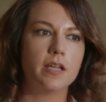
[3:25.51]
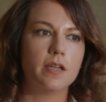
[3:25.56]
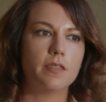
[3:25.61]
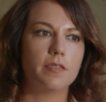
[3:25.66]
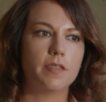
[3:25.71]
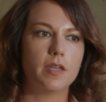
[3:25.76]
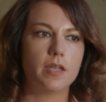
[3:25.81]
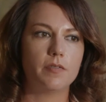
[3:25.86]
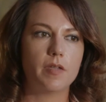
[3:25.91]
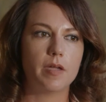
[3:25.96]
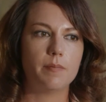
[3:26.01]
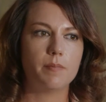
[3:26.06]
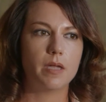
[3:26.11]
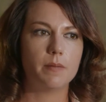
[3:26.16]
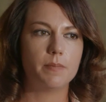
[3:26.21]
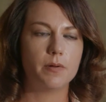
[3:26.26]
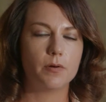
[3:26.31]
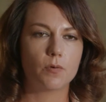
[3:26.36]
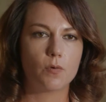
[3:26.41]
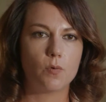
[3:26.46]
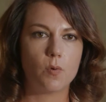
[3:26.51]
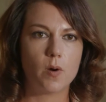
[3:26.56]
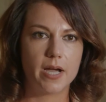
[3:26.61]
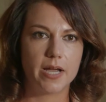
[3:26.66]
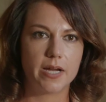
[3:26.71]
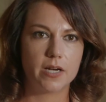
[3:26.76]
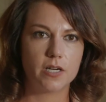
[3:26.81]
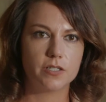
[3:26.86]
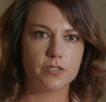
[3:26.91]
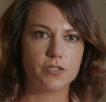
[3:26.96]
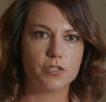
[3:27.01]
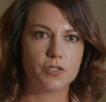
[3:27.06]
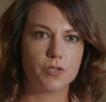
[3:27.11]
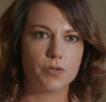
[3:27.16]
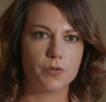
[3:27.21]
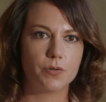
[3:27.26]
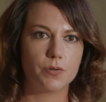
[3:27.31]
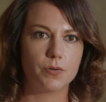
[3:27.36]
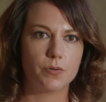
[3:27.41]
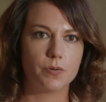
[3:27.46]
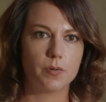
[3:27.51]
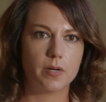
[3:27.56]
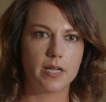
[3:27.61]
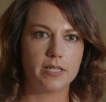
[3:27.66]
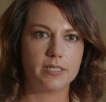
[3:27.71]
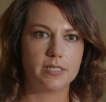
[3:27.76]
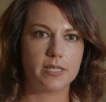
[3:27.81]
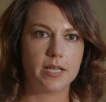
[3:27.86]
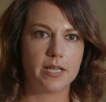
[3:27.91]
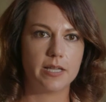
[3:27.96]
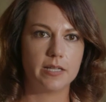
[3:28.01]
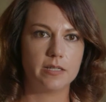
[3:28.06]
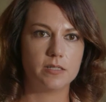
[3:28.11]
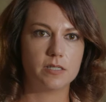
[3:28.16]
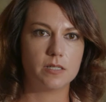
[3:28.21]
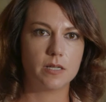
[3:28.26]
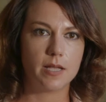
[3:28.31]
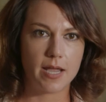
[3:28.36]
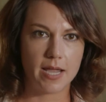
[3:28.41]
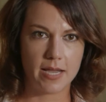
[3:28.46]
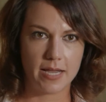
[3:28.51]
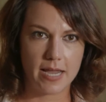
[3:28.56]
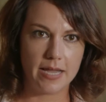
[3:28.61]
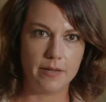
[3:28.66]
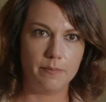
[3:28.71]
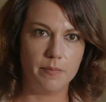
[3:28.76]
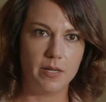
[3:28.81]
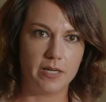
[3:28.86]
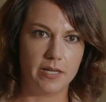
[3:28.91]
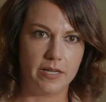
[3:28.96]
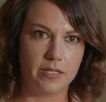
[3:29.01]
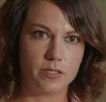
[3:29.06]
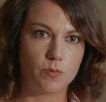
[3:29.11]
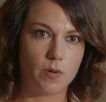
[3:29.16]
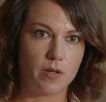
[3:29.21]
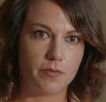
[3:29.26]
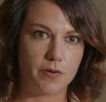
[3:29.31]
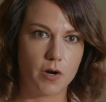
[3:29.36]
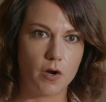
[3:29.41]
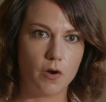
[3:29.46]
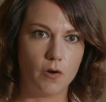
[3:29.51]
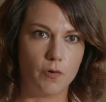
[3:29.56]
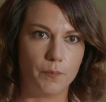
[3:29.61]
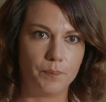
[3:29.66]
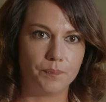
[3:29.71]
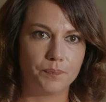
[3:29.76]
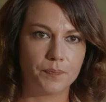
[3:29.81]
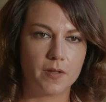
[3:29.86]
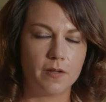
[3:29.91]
then they may be required to attend AA meetings while they're home.